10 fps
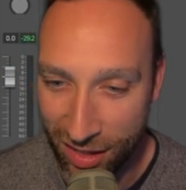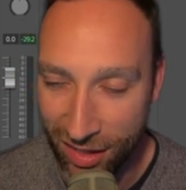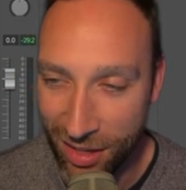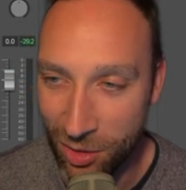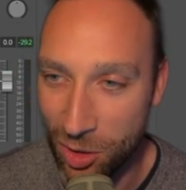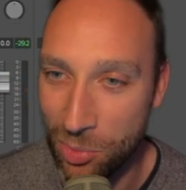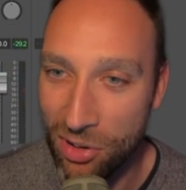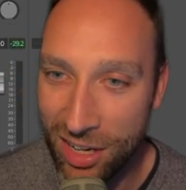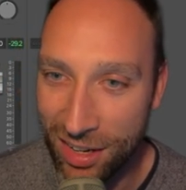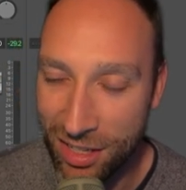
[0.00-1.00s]
So it's been
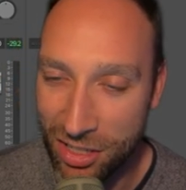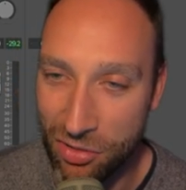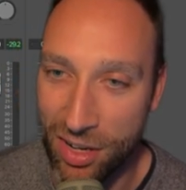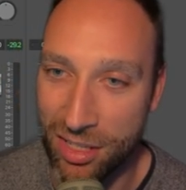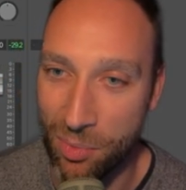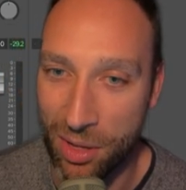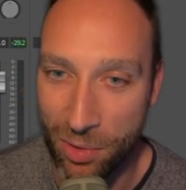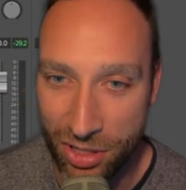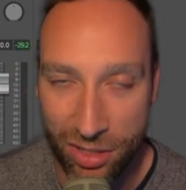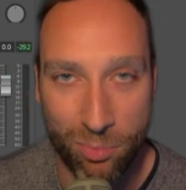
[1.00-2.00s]
really nice to write something
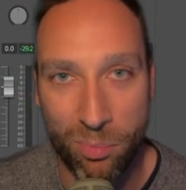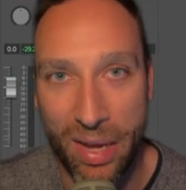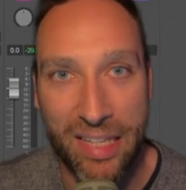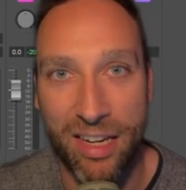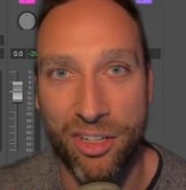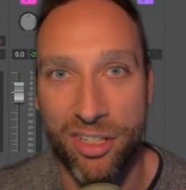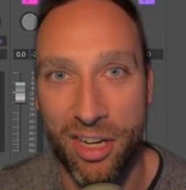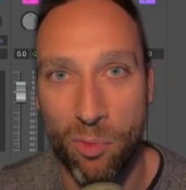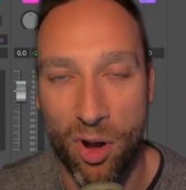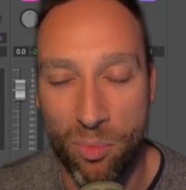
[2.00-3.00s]
which is basically just
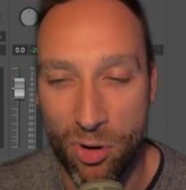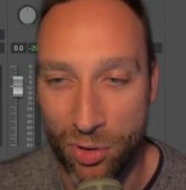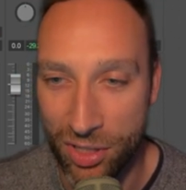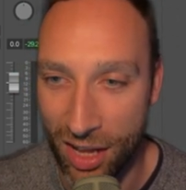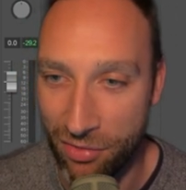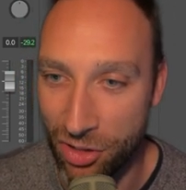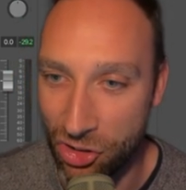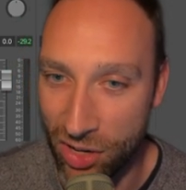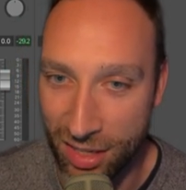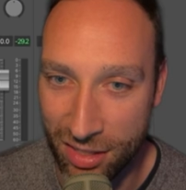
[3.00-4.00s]
in one mode and for
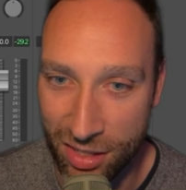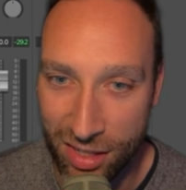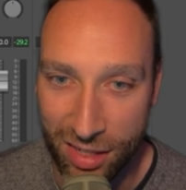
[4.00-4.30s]
strings